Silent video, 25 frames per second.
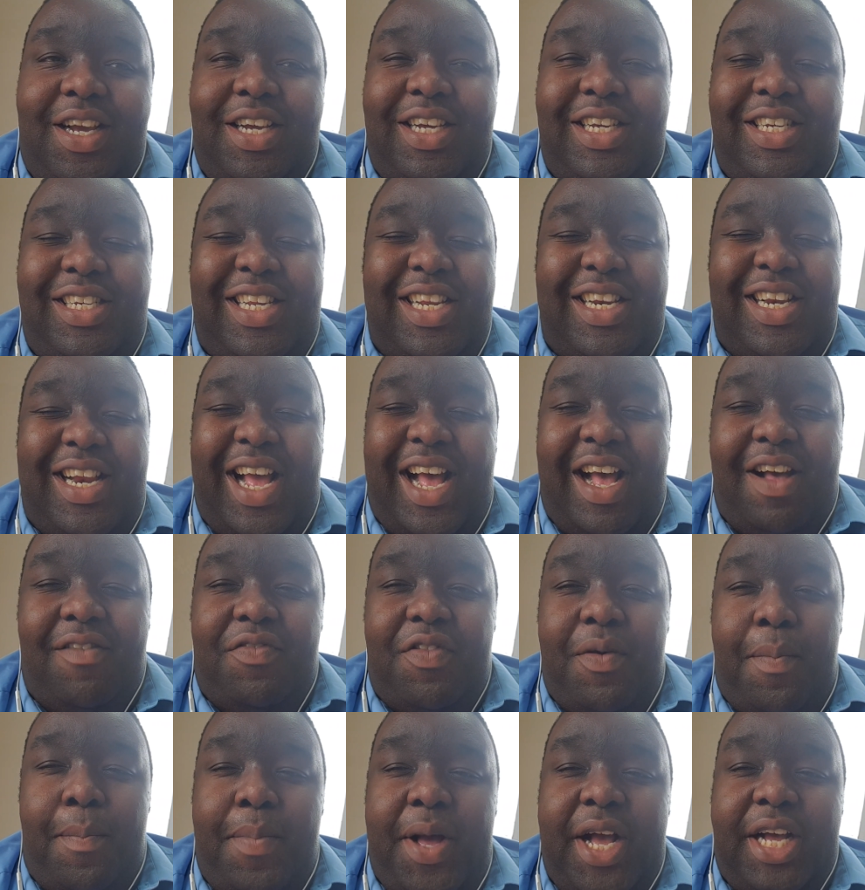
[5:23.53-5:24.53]
he didn't have
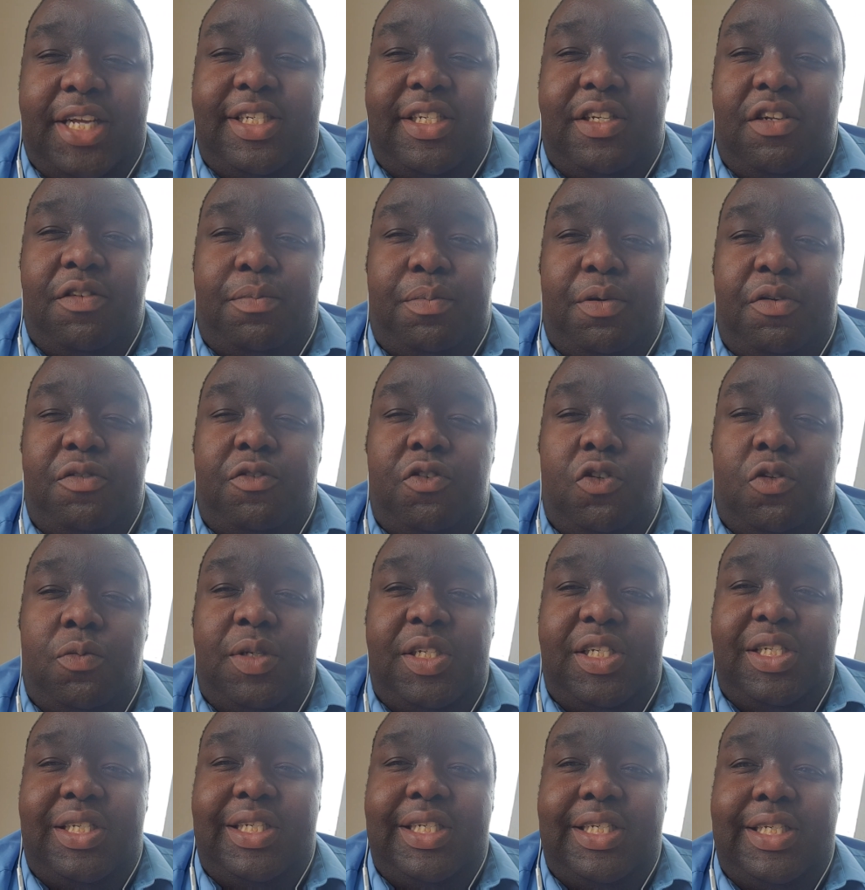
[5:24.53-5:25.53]
the best of
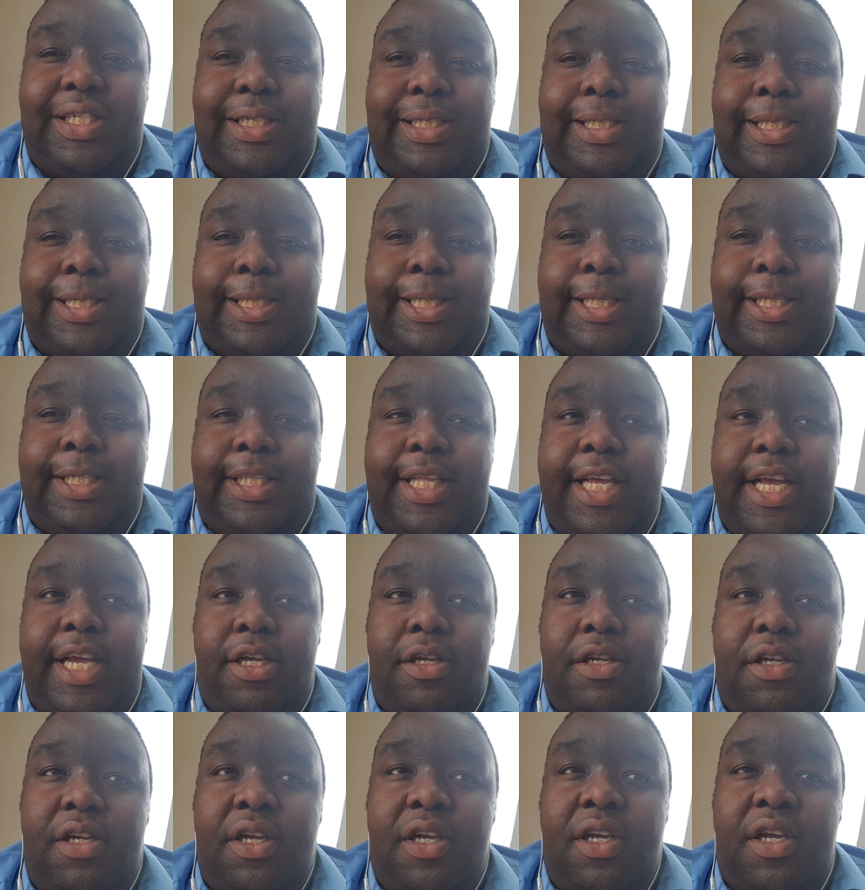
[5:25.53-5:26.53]
performances, and I
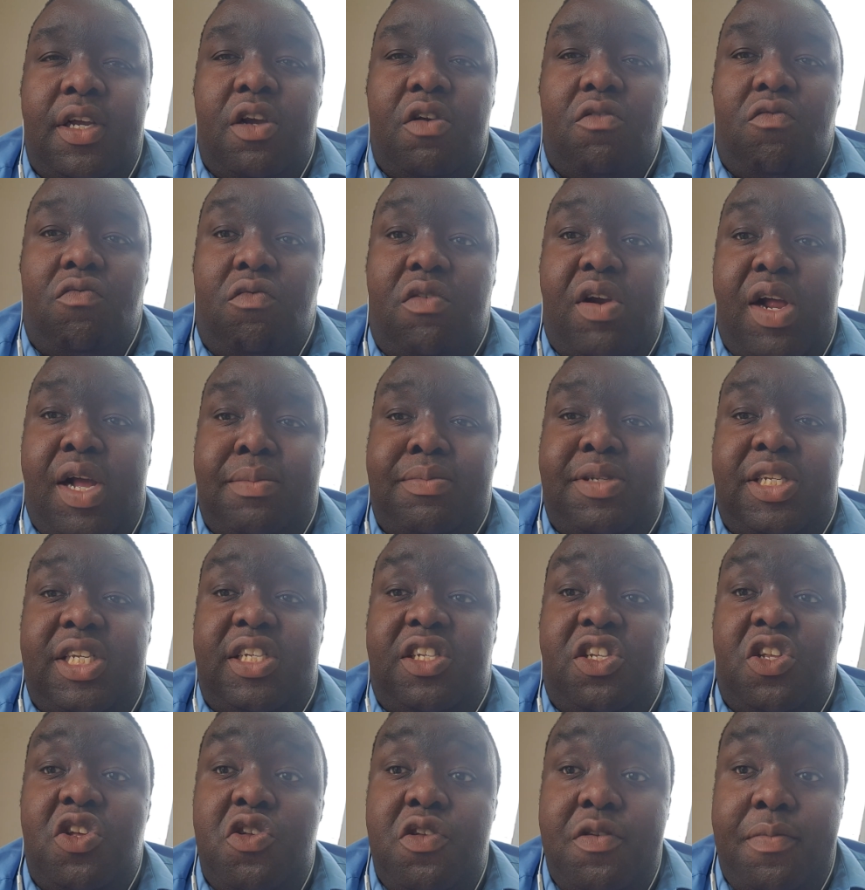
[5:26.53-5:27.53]
think Ramsey,
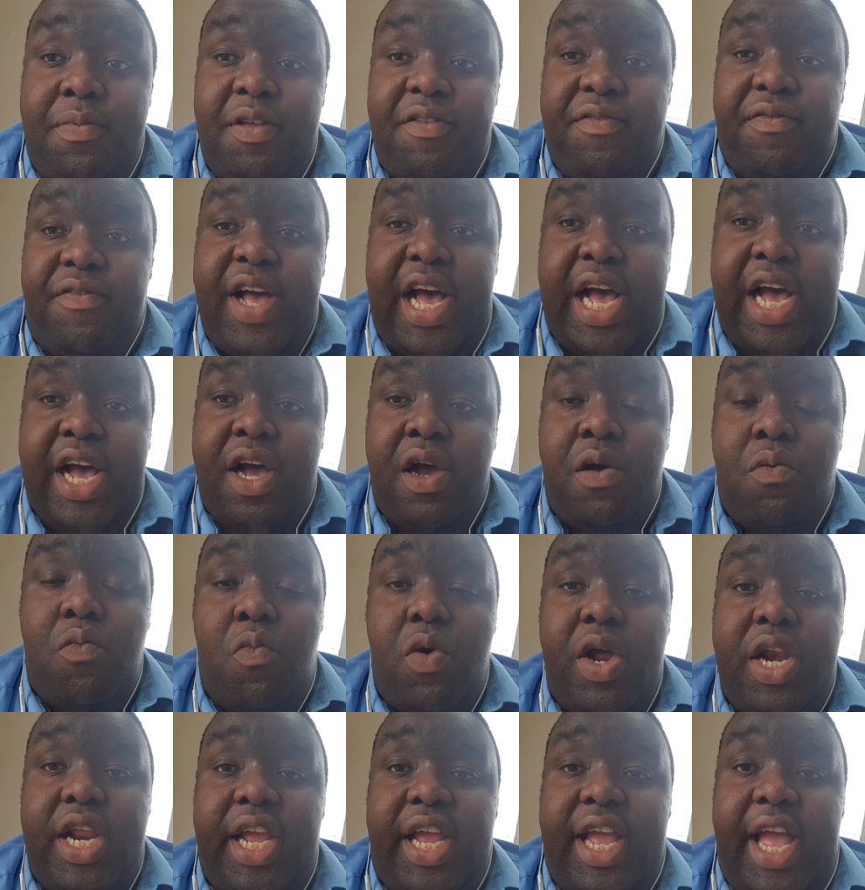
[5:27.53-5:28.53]
to be fair,
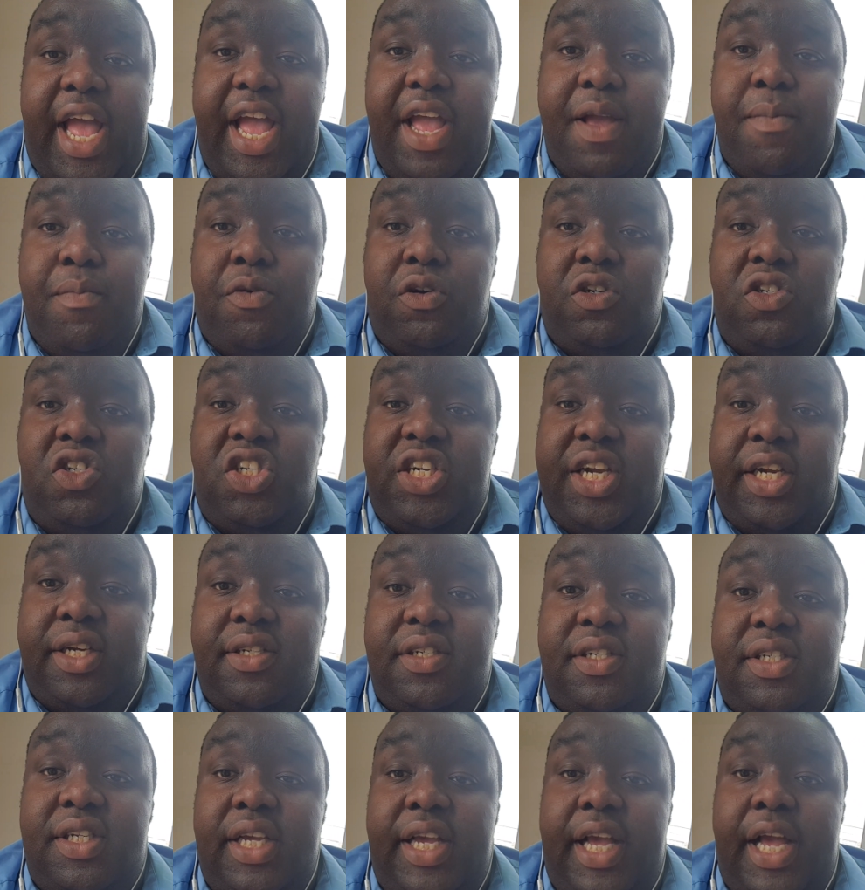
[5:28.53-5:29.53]
when he came on,
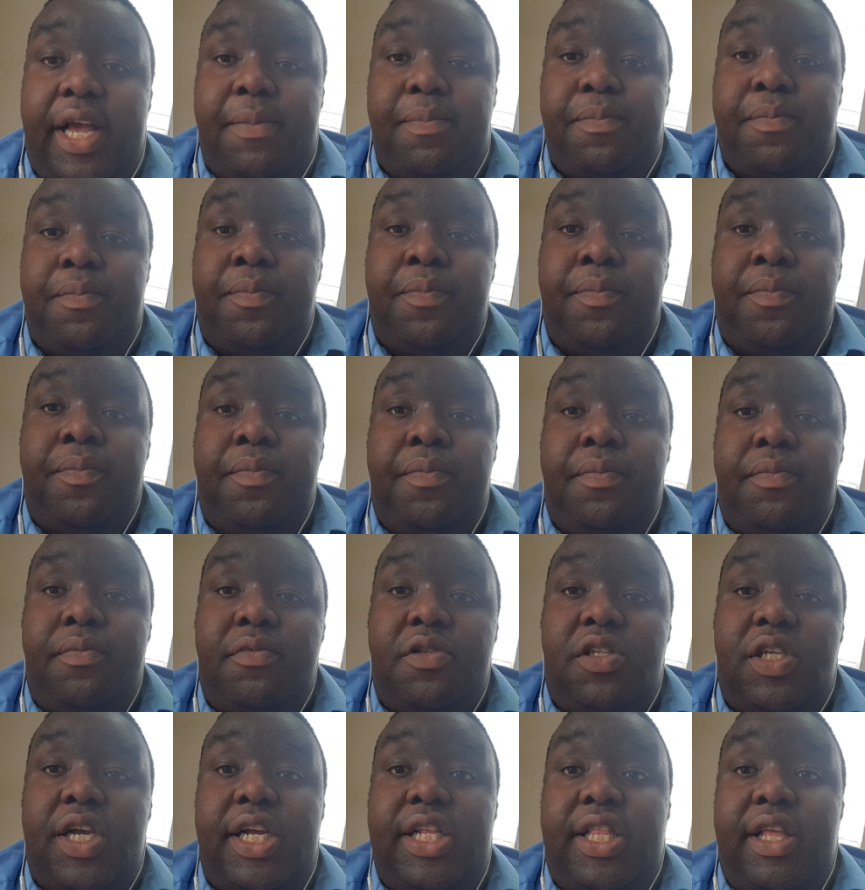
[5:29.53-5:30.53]
changed the game.
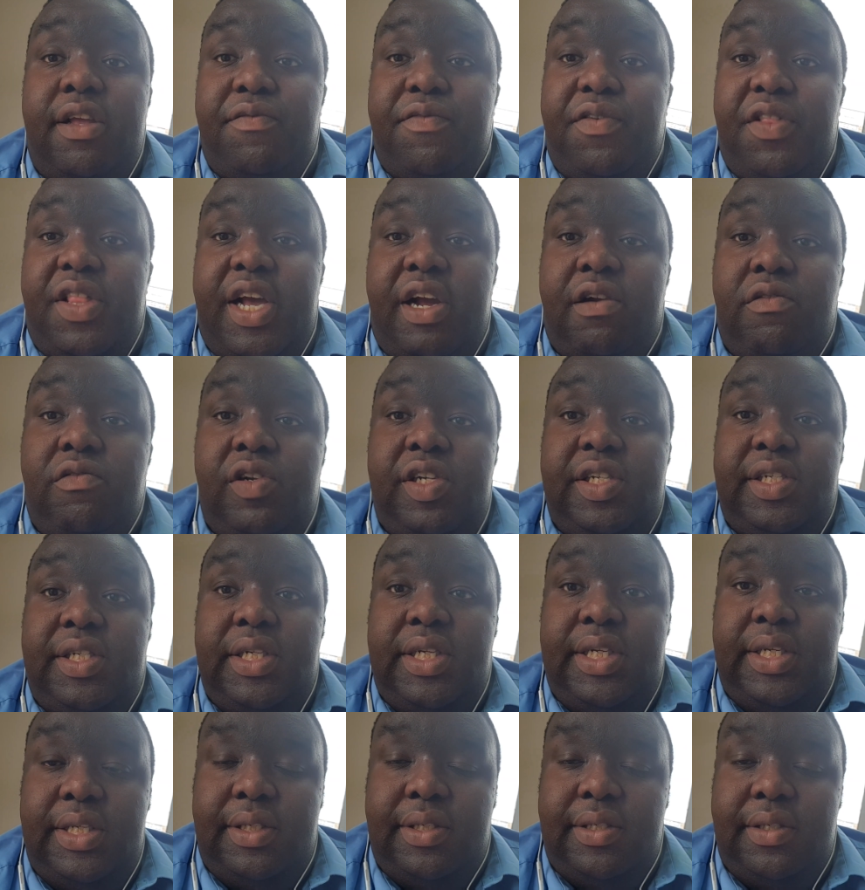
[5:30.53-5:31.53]
So I think for that
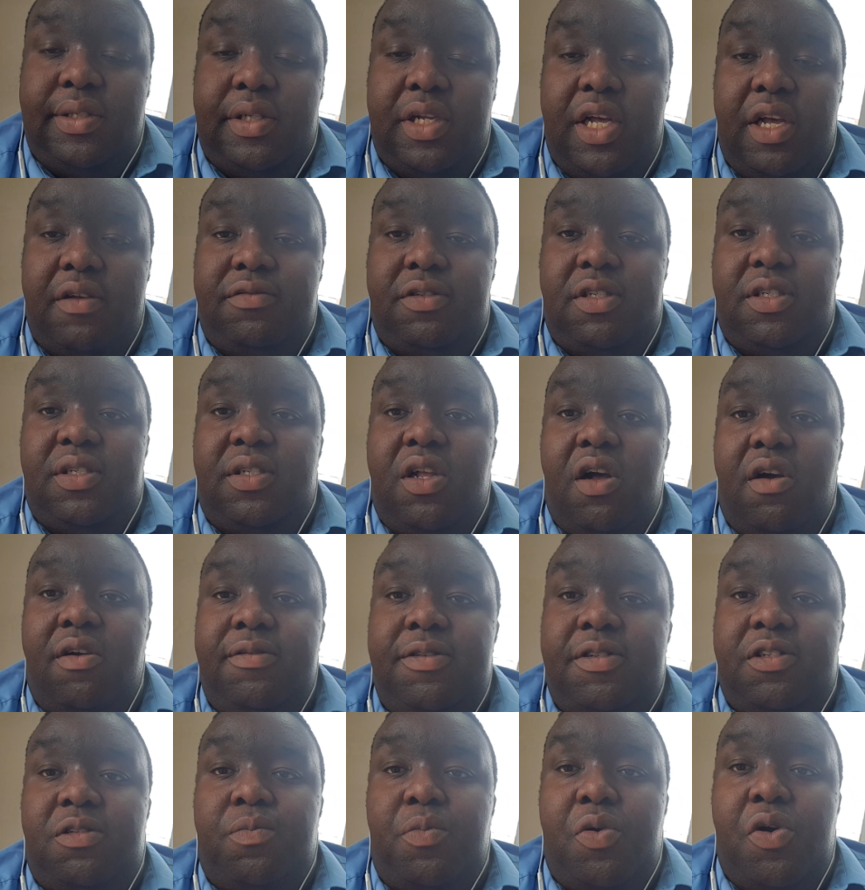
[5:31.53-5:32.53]
reason, he deserves the
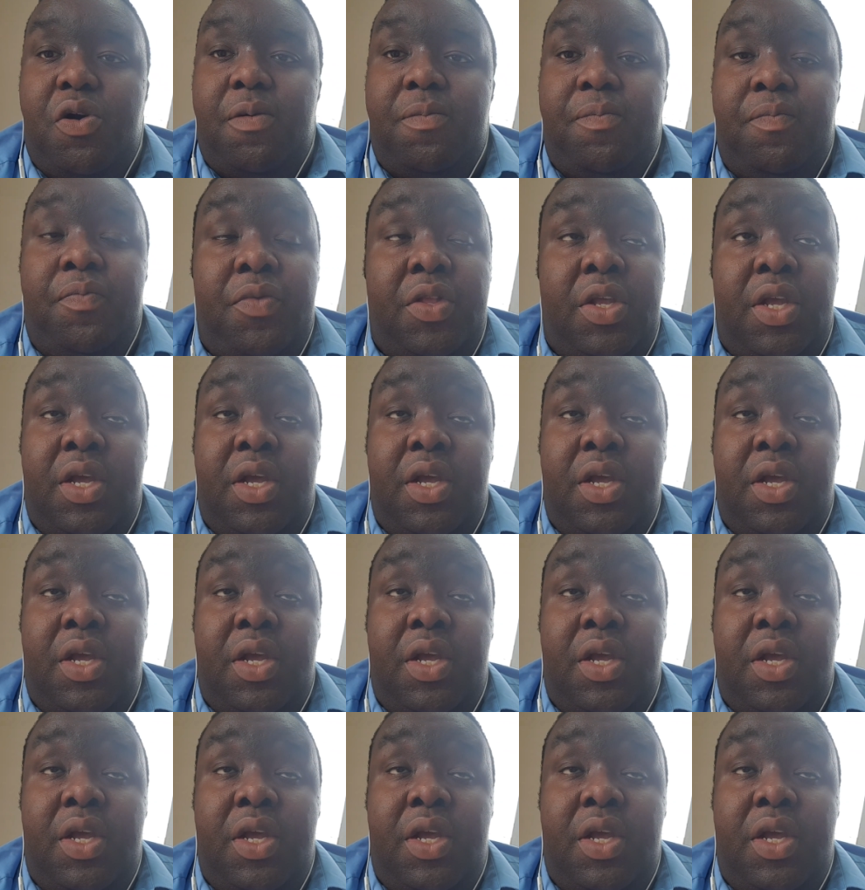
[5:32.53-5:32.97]
starting spot.